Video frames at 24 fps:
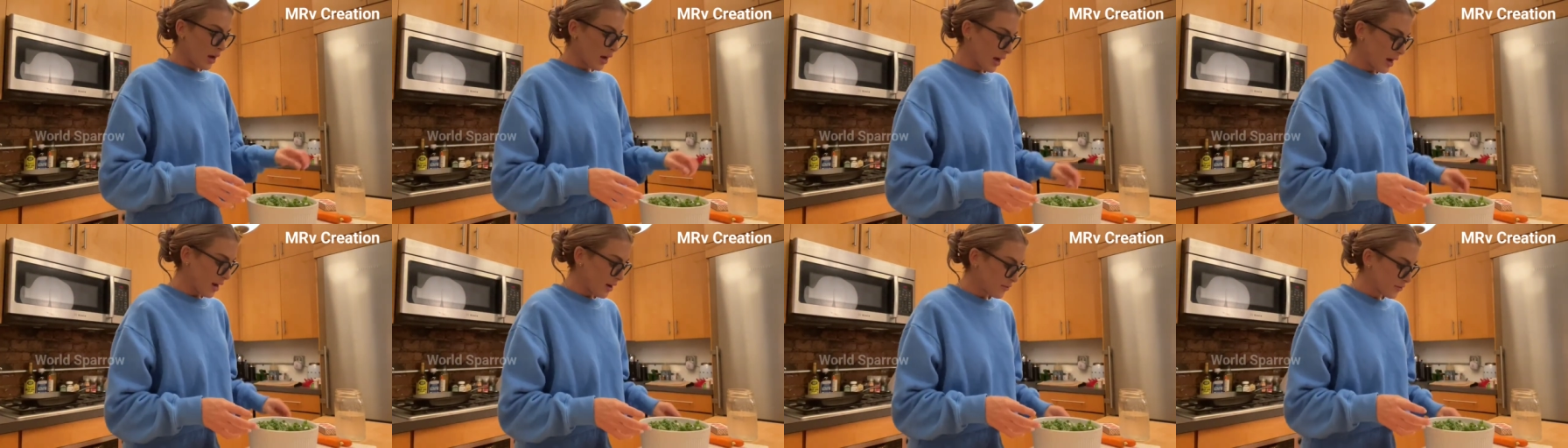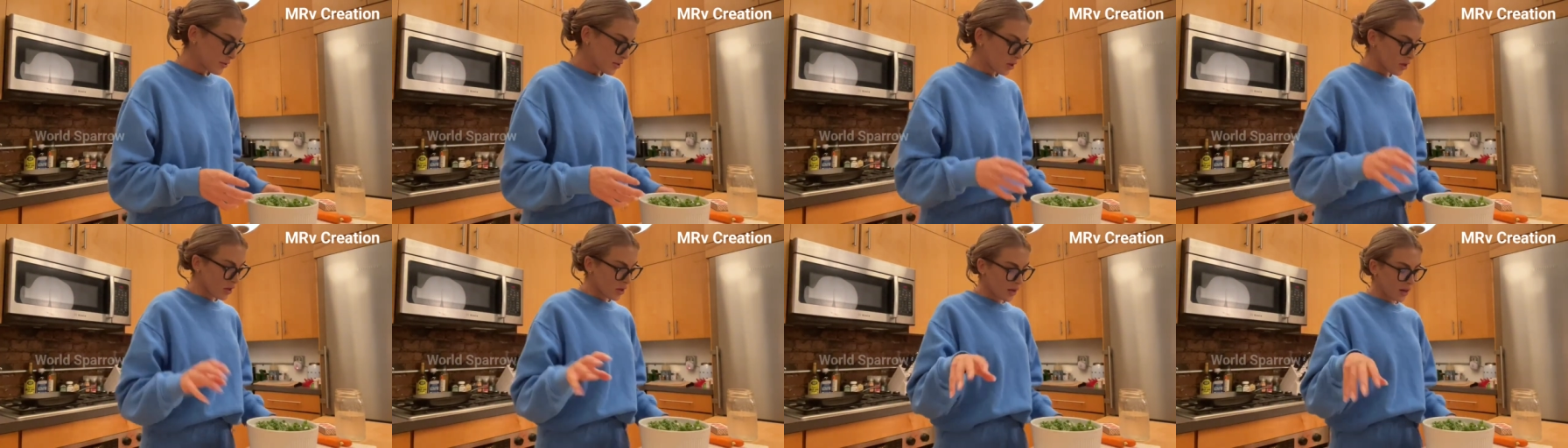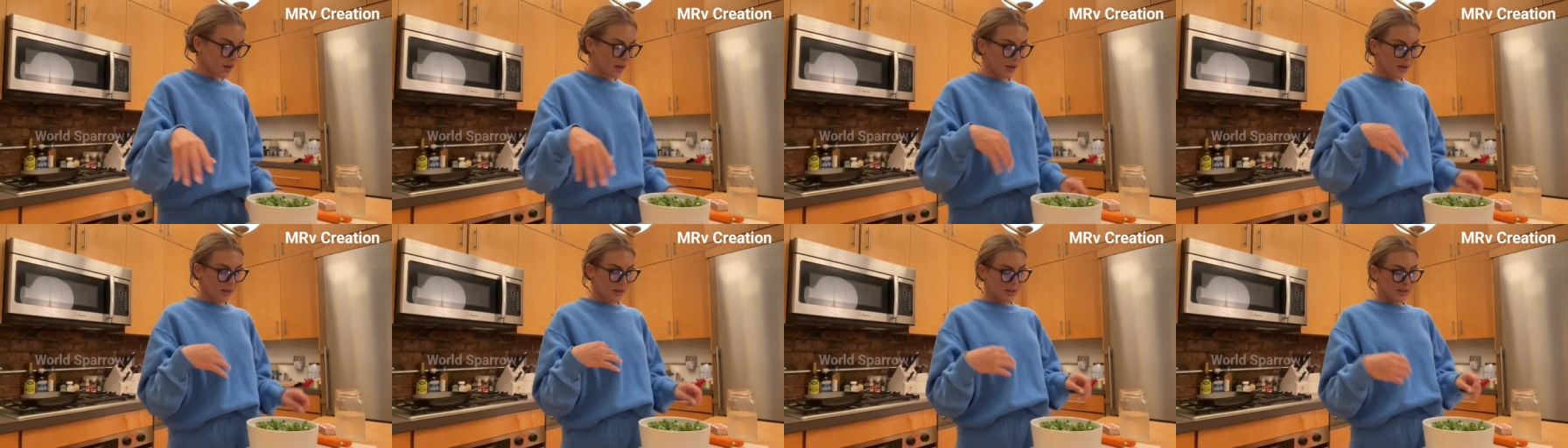After
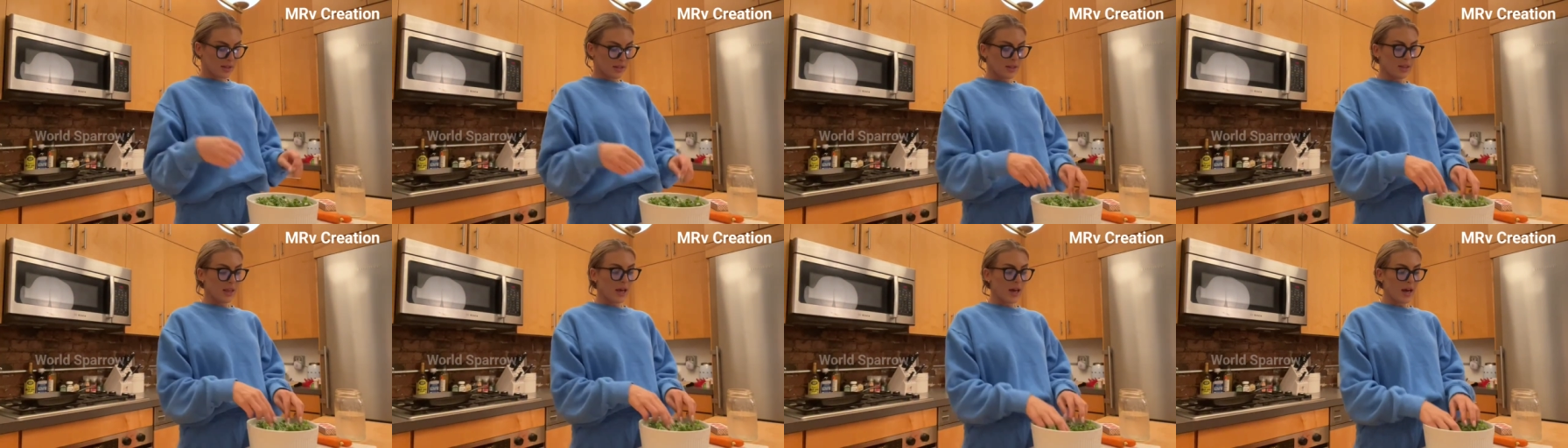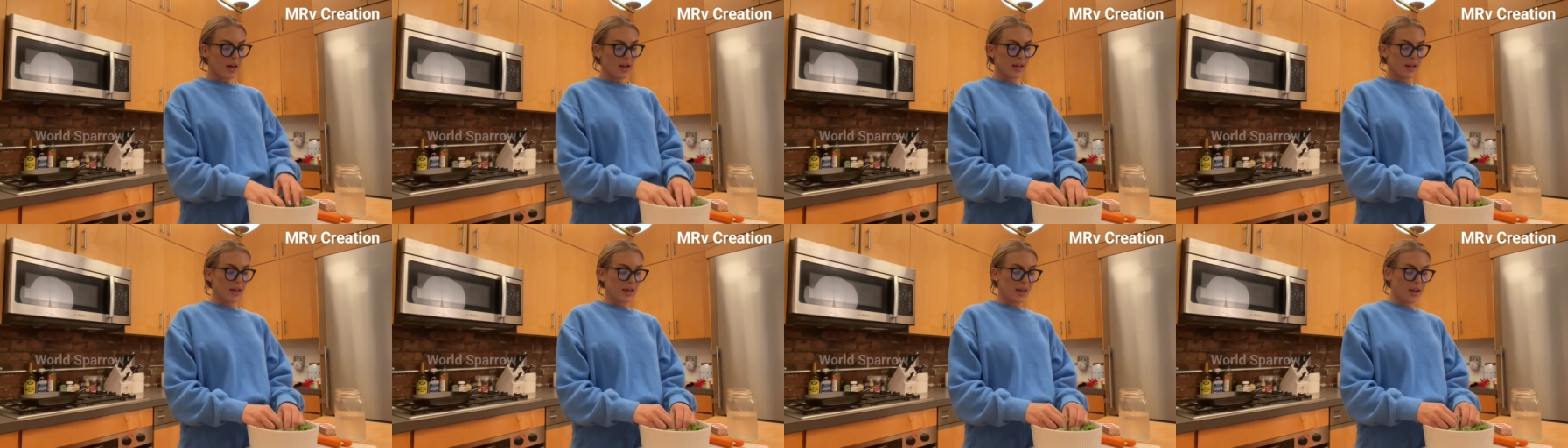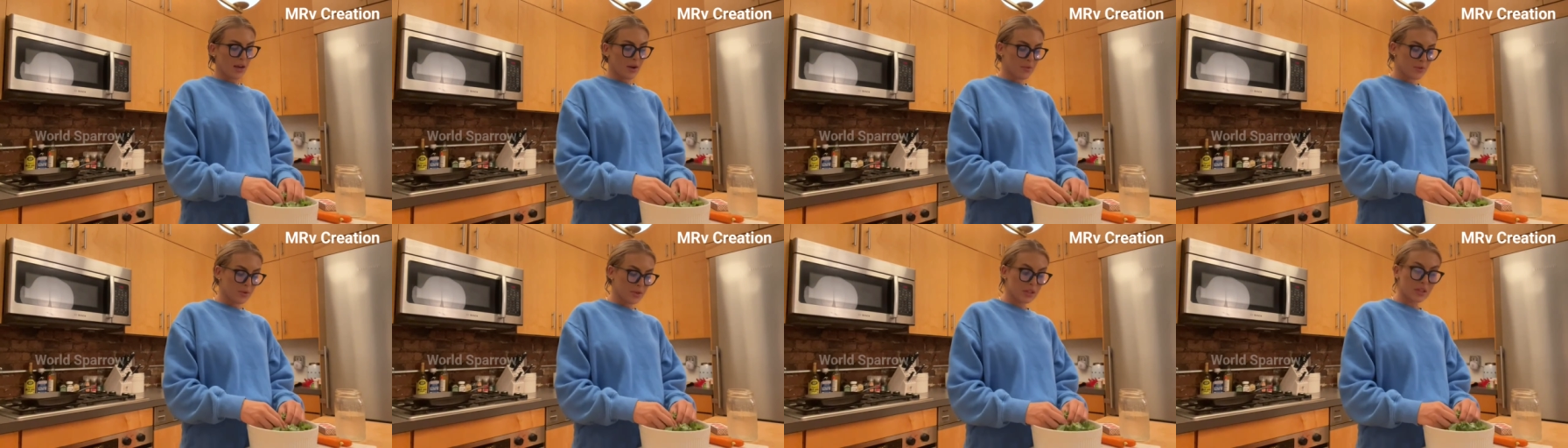I did that,
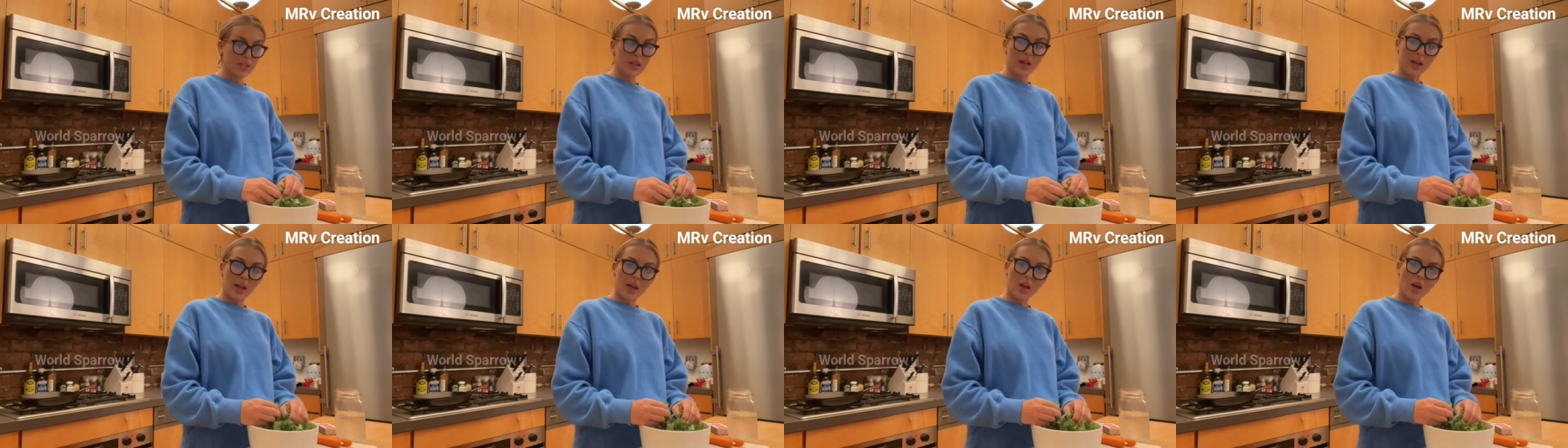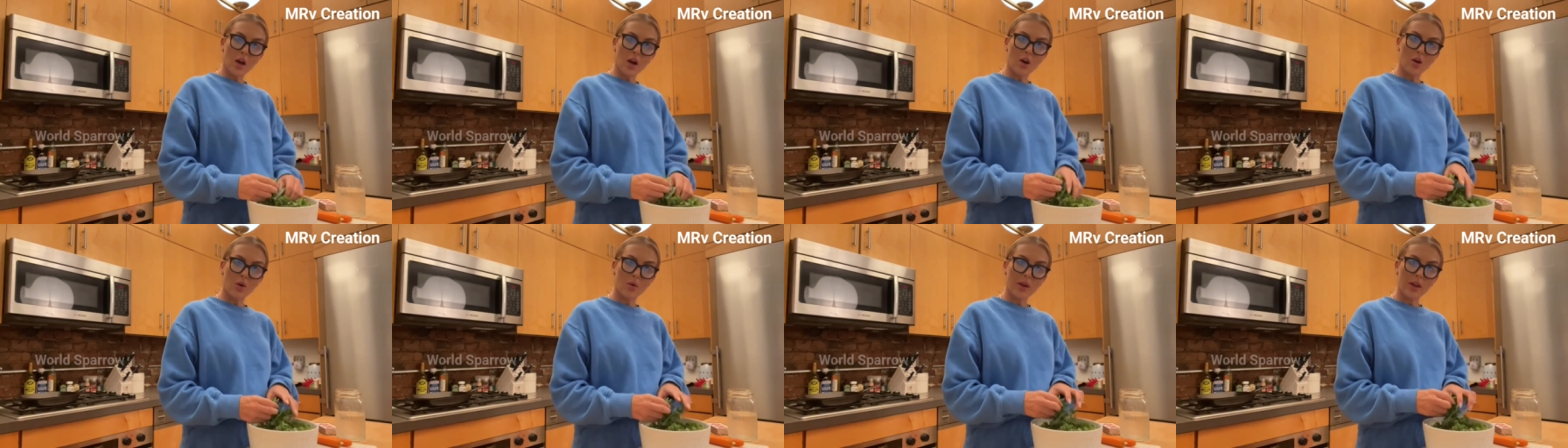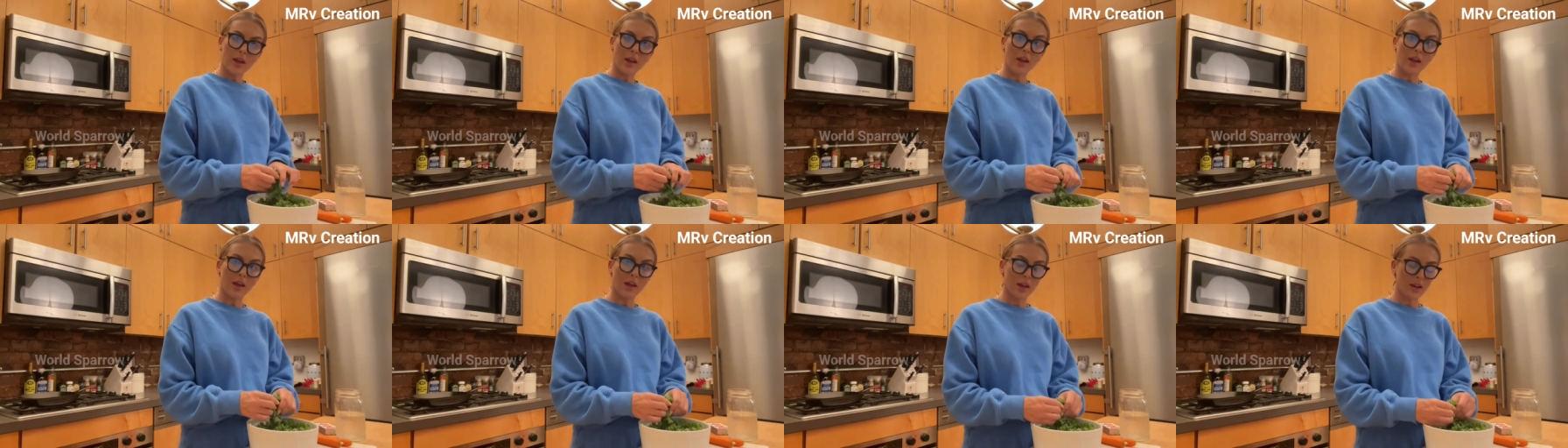again, I'm just gonna go
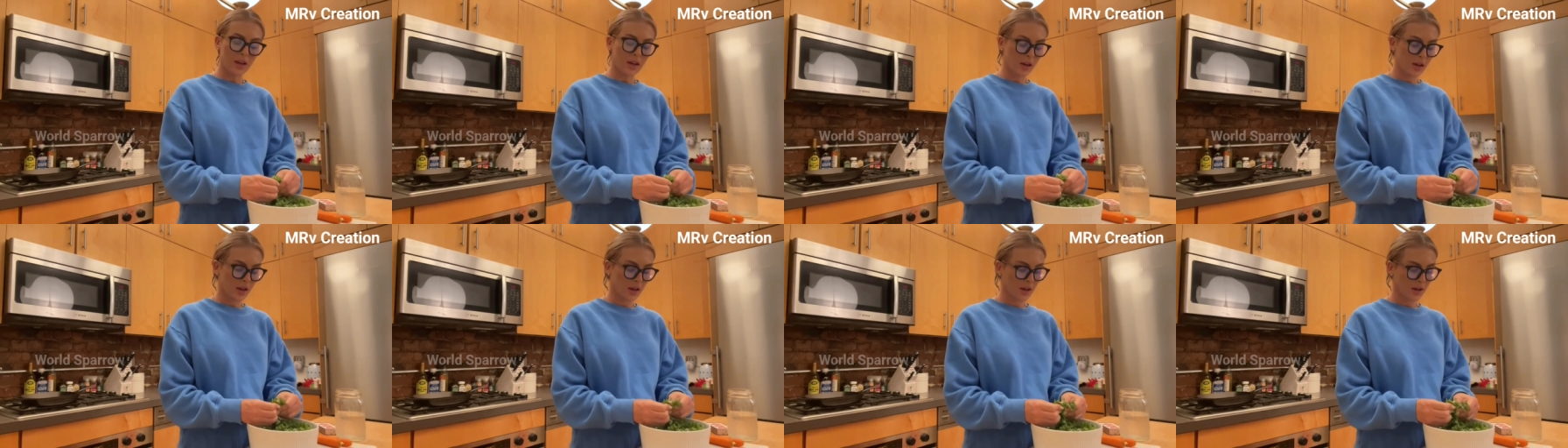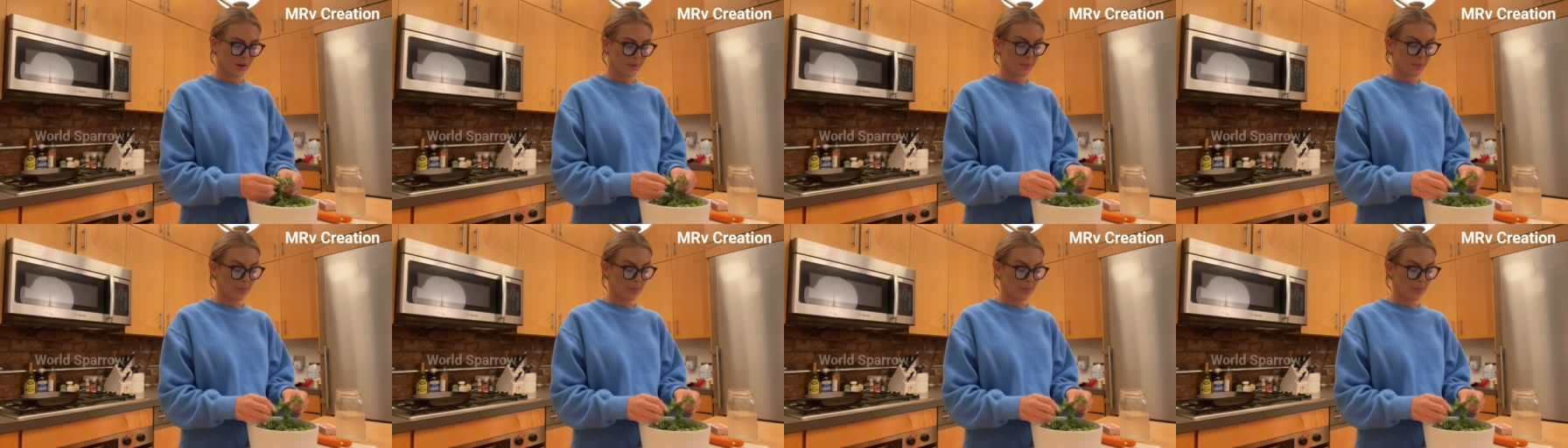in